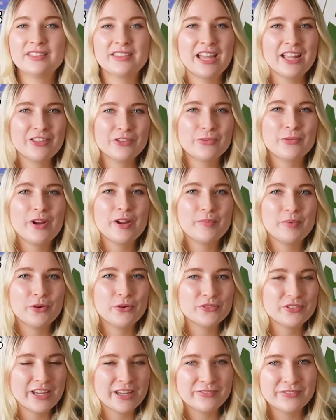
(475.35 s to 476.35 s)
That's where I
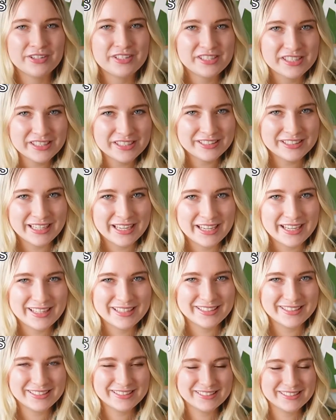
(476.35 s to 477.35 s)
post every single day.
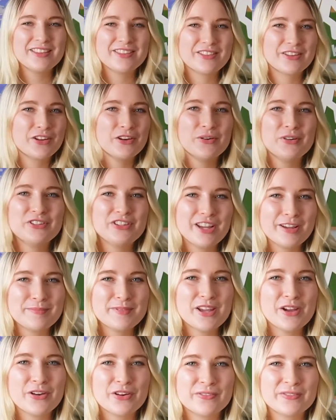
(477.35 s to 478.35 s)
So go and check
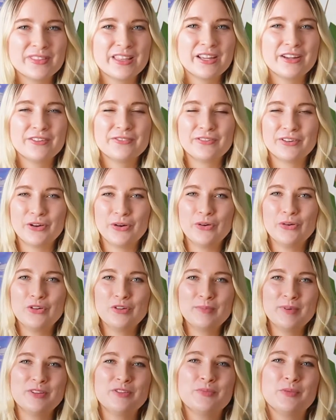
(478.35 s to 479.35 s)
me out over there for a whole
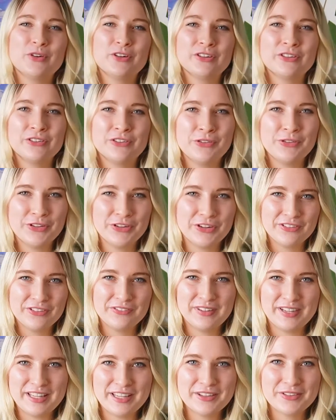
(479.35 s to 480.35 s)
bunch more Granola
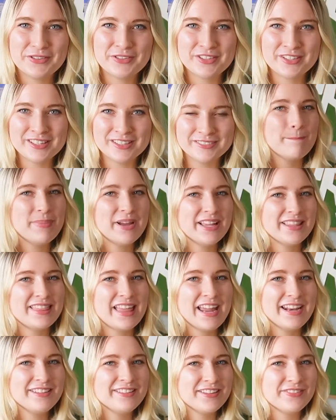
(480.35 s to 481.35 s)
videos. But
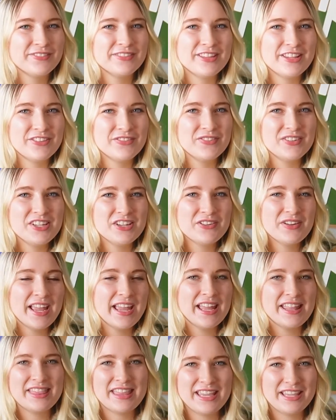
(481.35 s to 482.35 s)
that is it for this video,
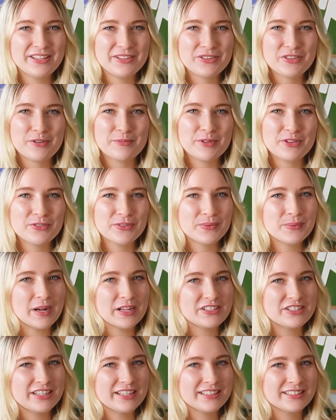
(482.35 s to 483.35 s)
and thank you so much for
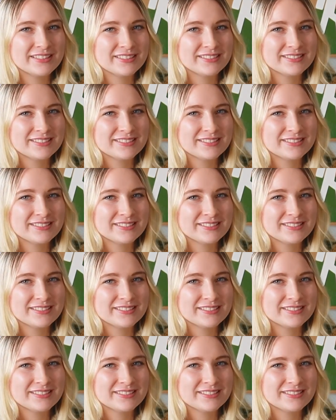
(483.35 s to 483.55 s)
watching.